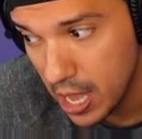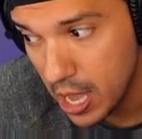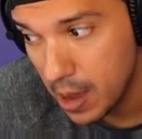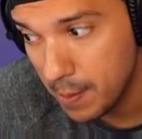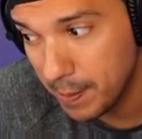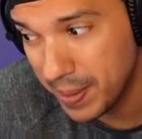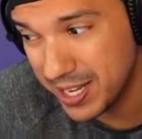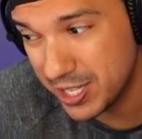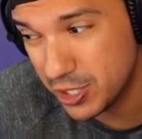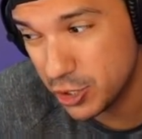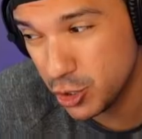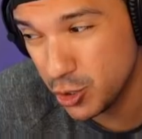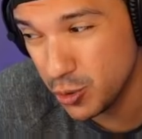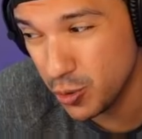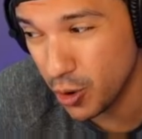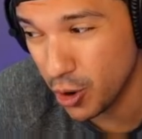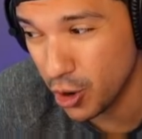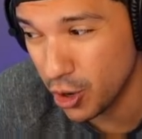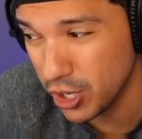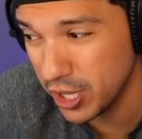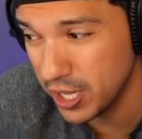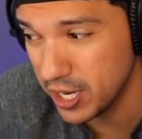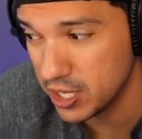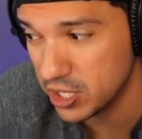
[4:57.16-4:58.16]
but it's too
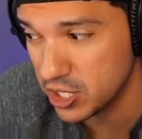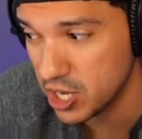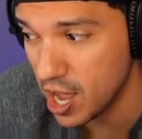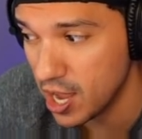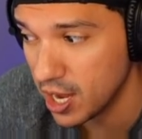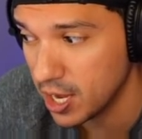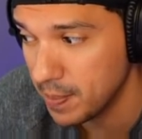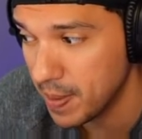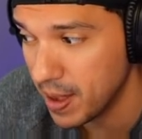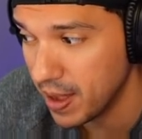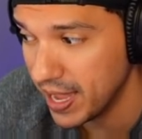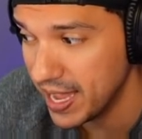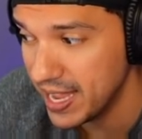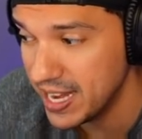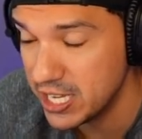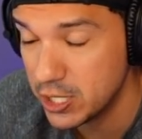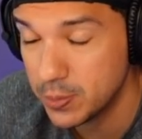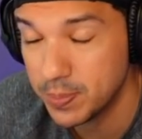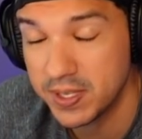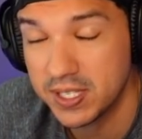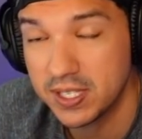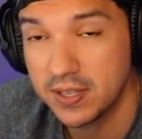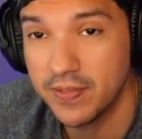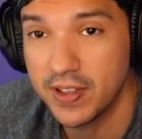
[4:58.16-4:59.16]
early to talk about any
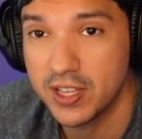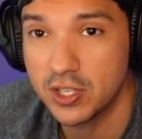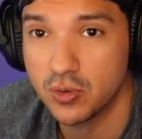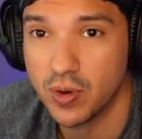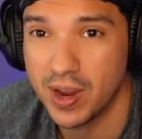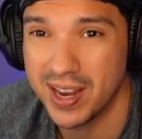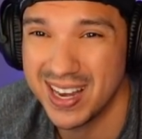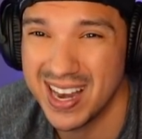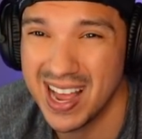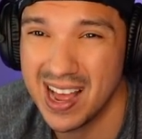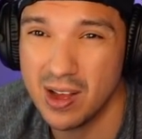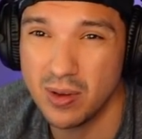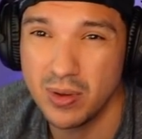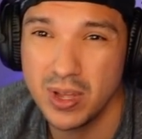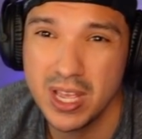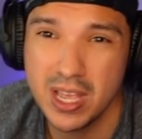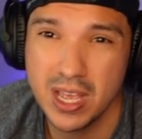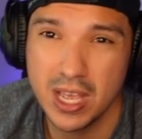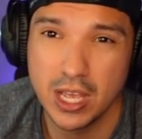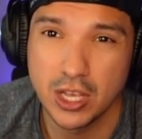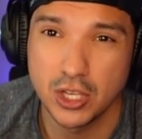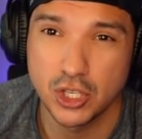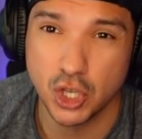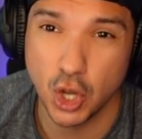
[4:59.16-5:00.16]
specifics right now.
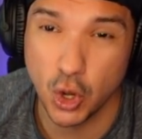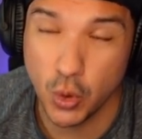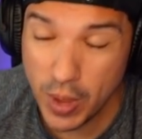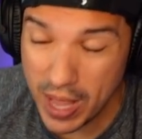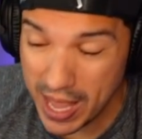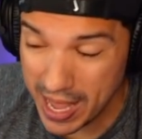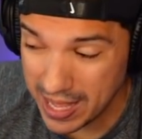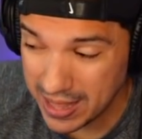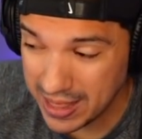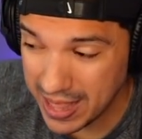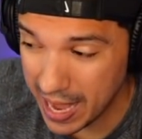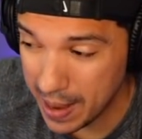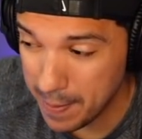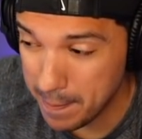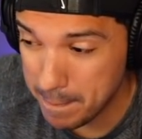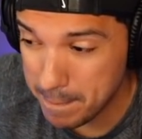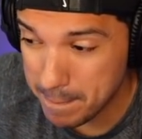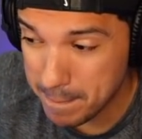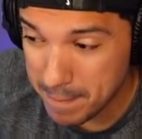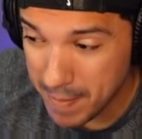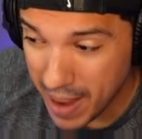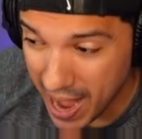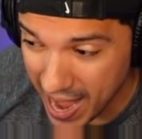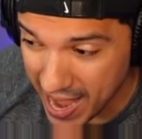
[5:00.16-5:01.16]
So they
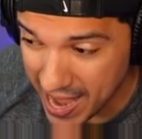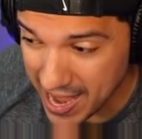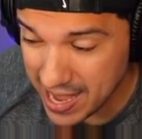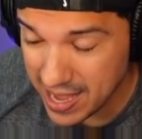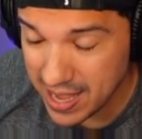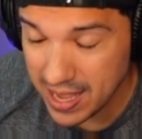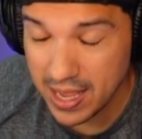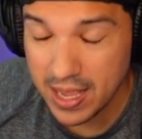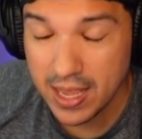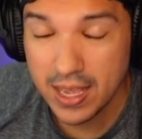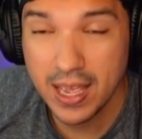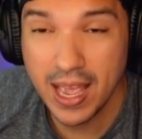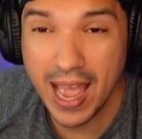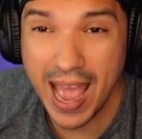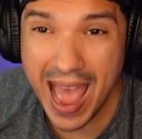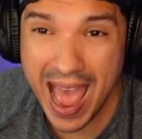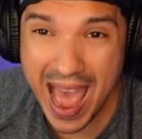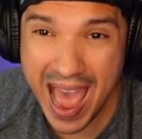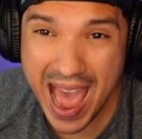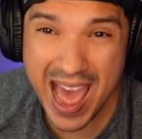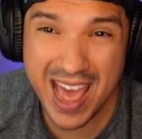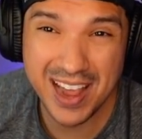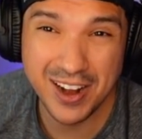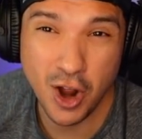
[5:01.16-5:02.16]
might
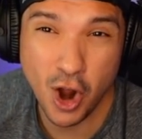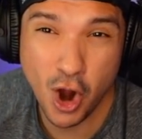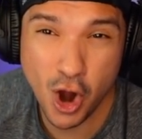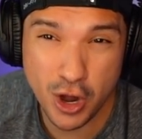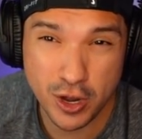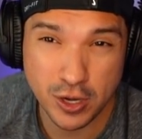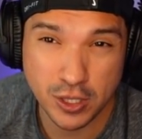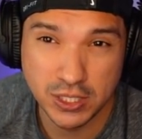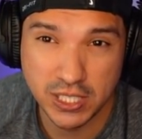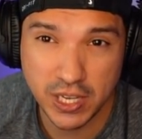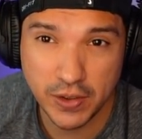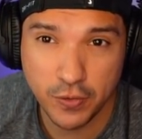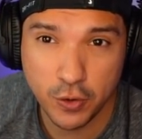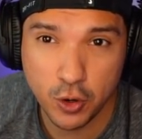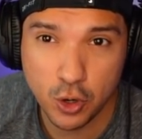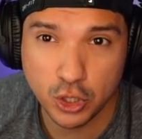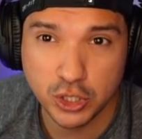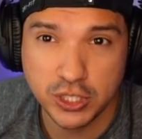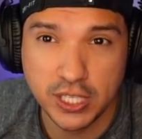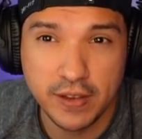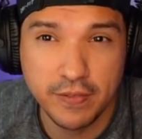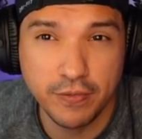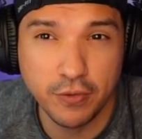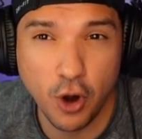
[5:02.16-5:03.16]
add a harder
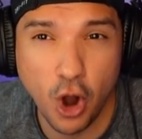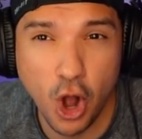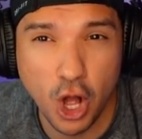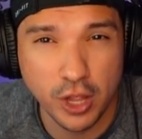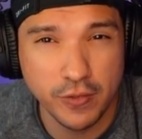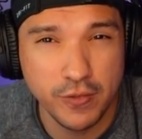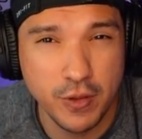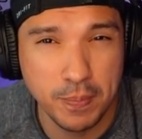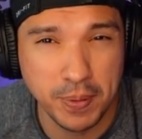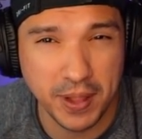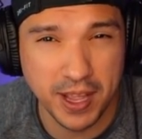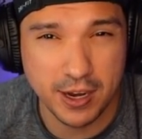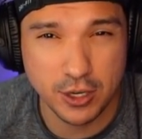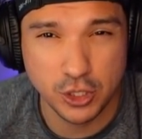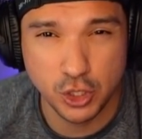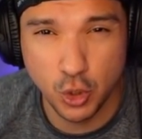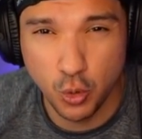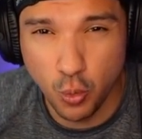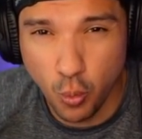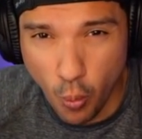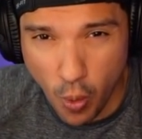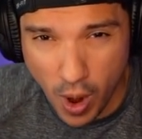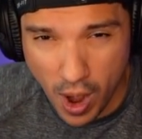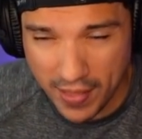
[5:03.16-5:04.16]
difficulty for all of you players who
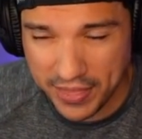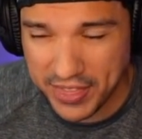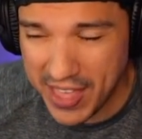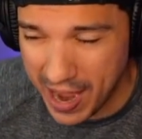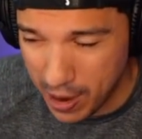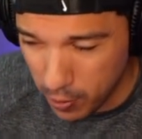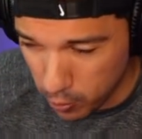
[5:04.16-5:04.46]
want that